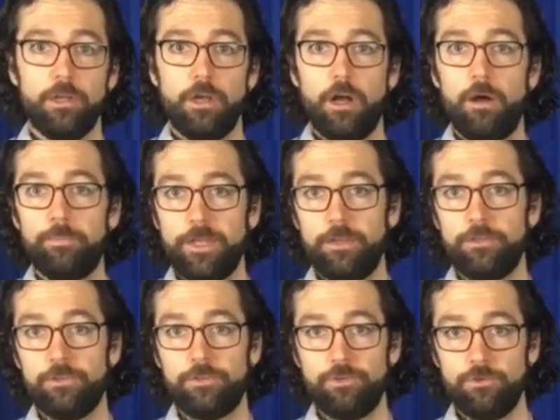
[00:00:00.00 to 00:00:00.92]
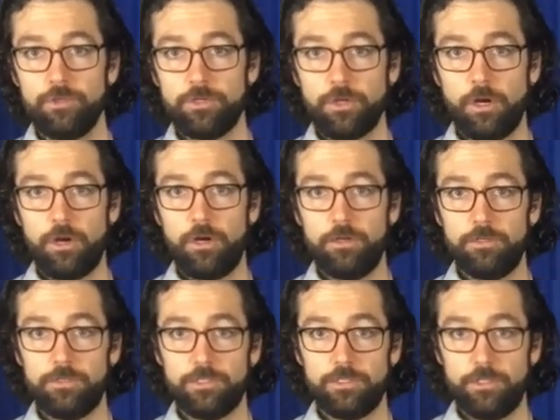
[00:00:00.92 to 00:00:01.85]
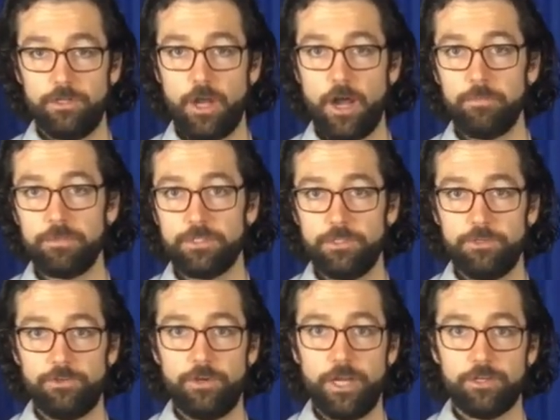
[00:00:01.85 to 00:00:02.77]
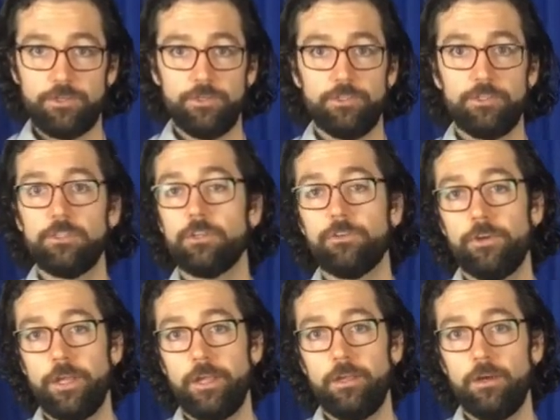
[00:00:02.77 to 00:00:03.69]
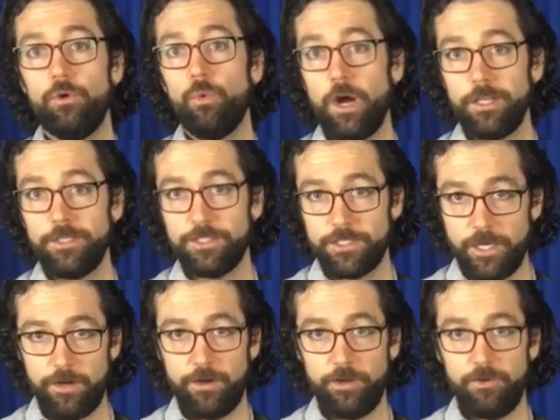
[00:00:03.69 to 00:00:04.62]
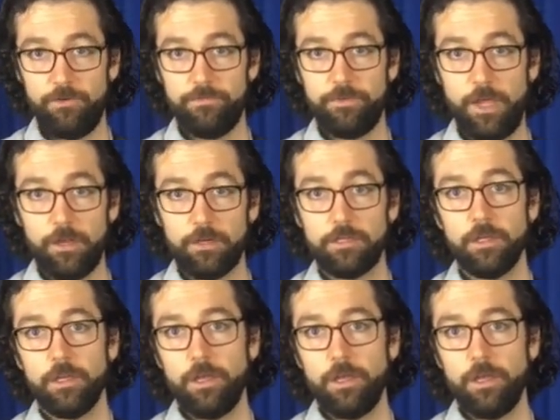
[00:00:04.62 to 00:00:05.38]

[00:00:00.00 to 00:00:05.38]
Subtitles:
I'll pan the 2 guitars in opposite directions to create a wide stereo effect,